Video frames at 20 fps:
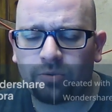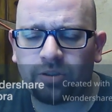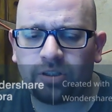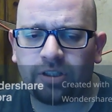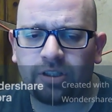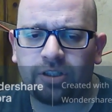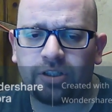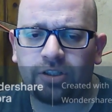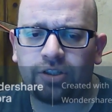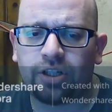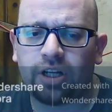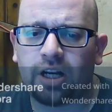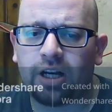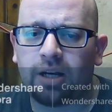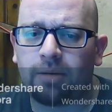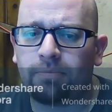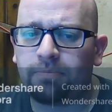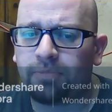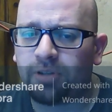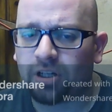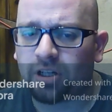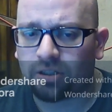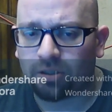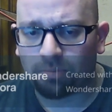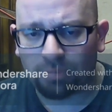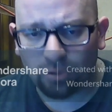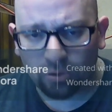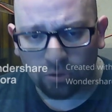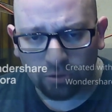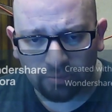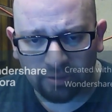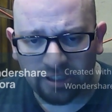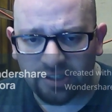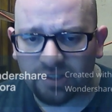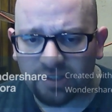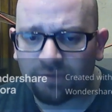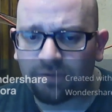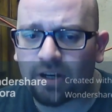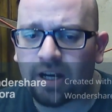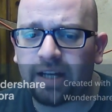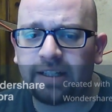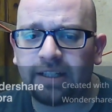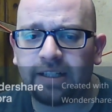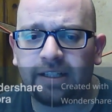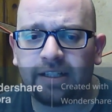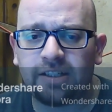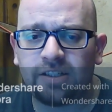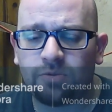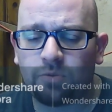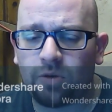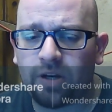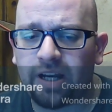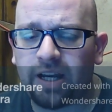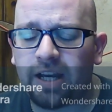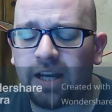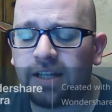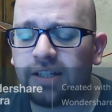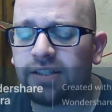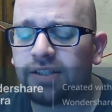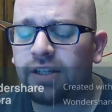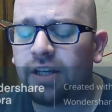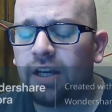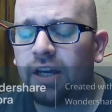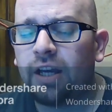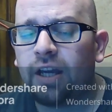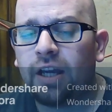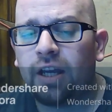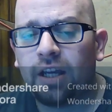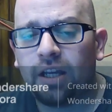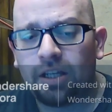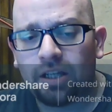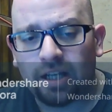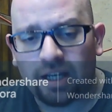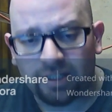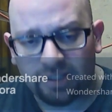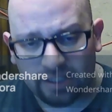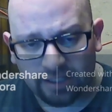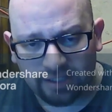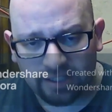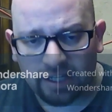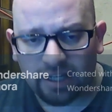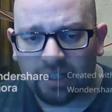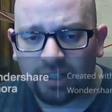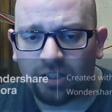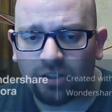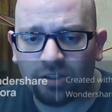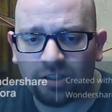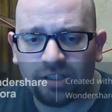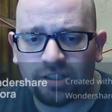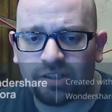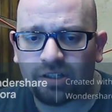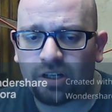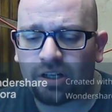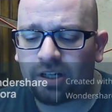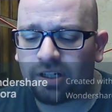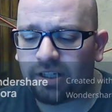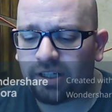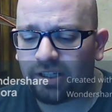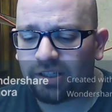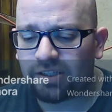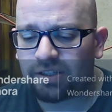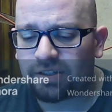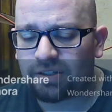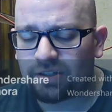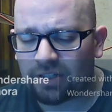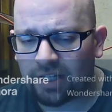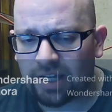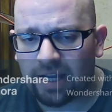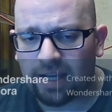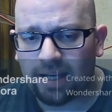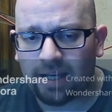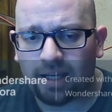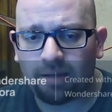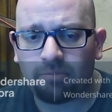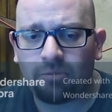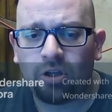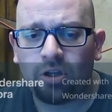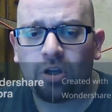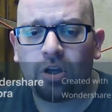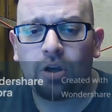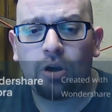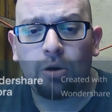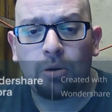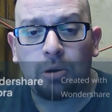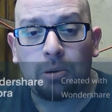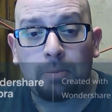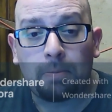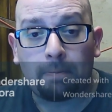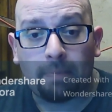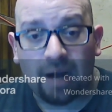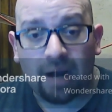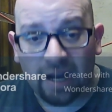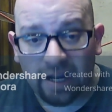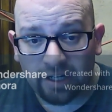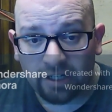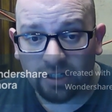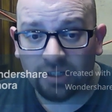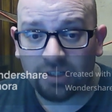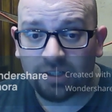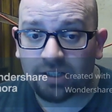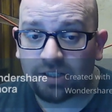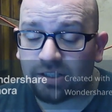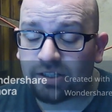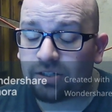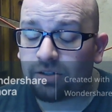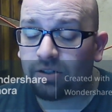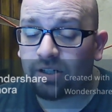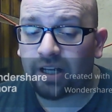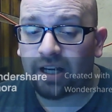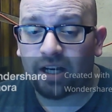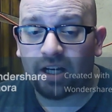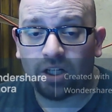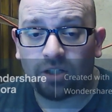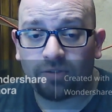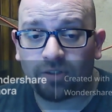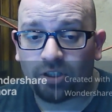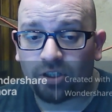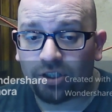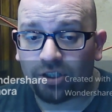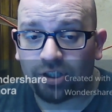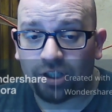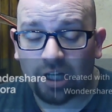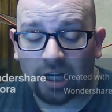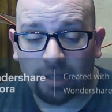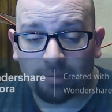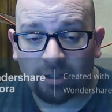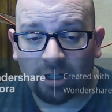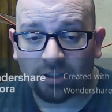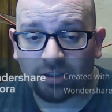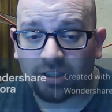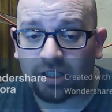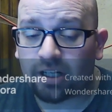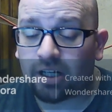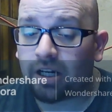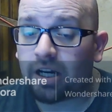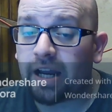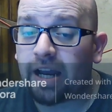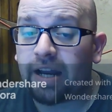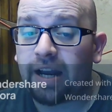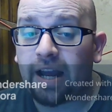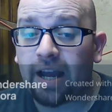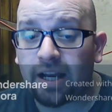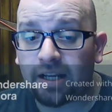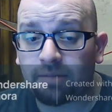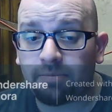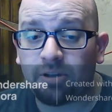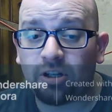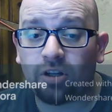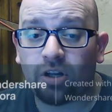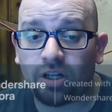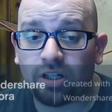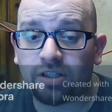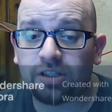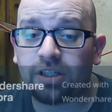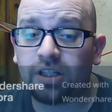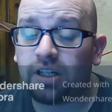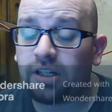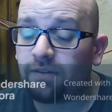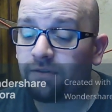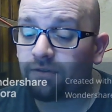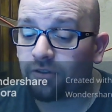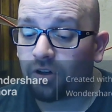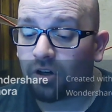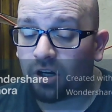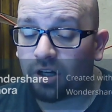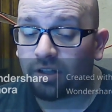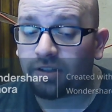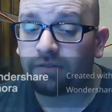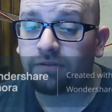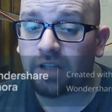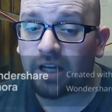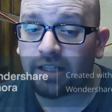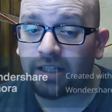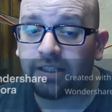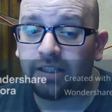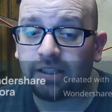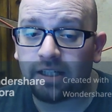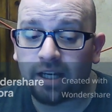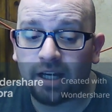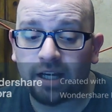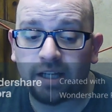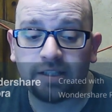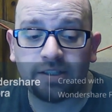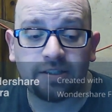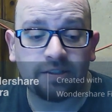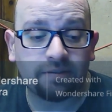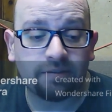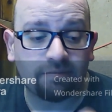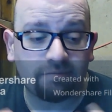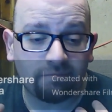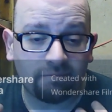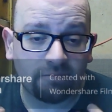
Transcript: a really good job. Tucker Poolman's finding his ways. As I say, Hughes is on his game. Myers is doing a hell of a good job out there. And Ekman Larsson, for all the flack he gets,